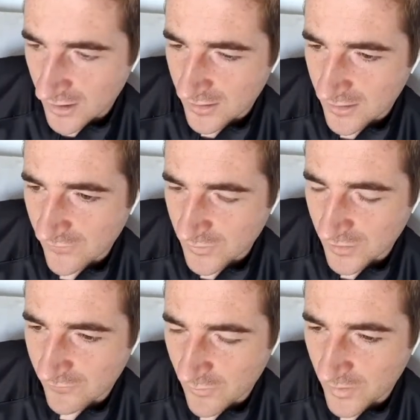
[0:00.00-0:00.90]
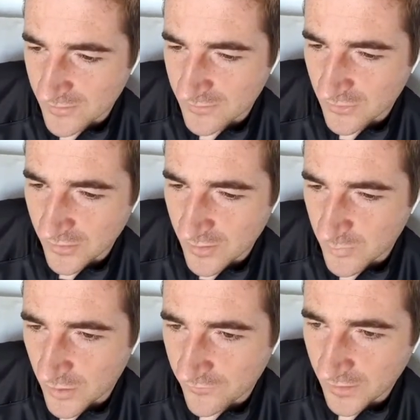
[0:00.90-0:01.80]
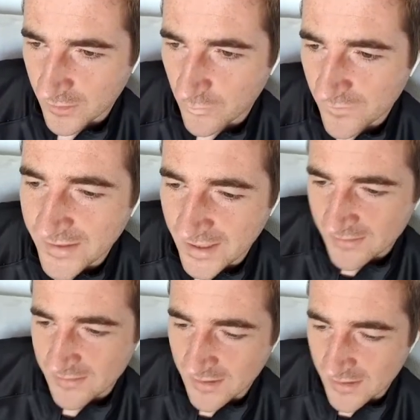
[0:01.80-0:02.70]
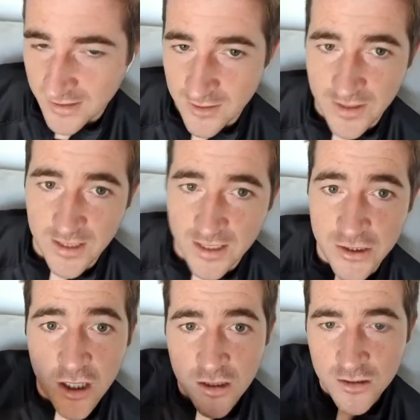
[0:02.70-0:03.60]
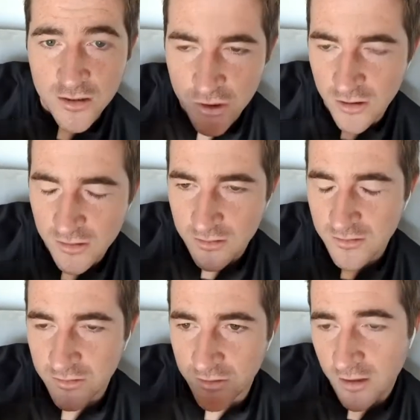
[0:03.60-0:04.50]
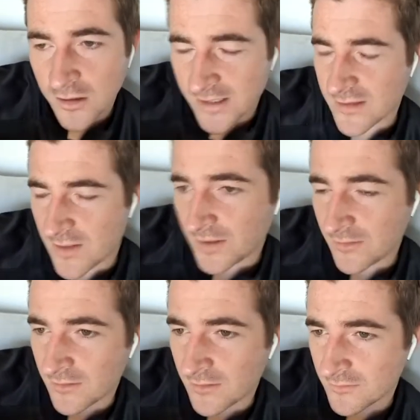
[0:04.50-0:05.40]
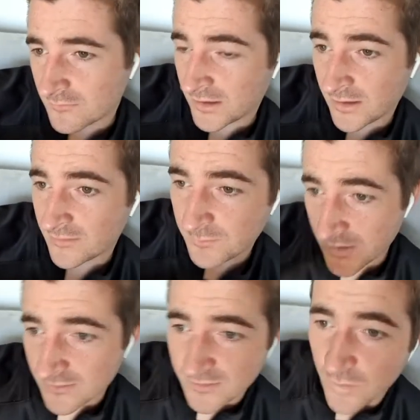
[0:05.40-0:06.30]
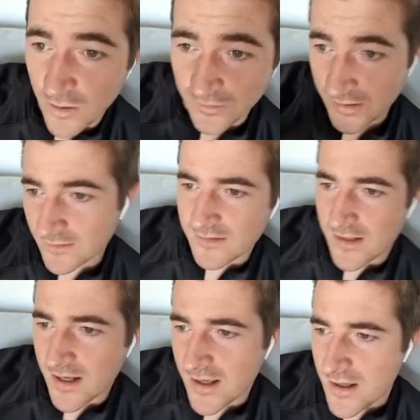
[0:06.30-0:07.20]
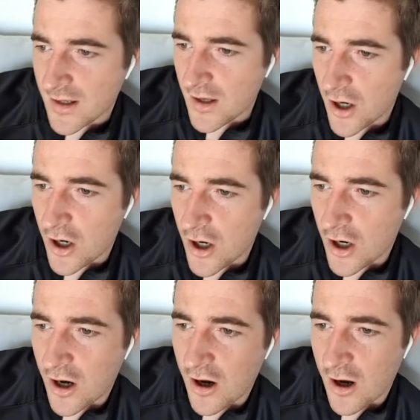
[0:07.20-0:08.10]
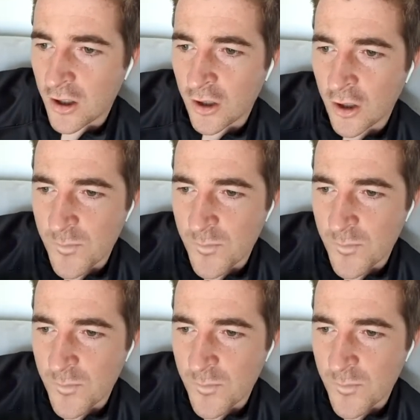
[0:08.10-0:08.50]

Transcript: everyone's got their own ways of doing it. But I think with the internet now and young guys coming into the, I guess, business world and the internet are a lot,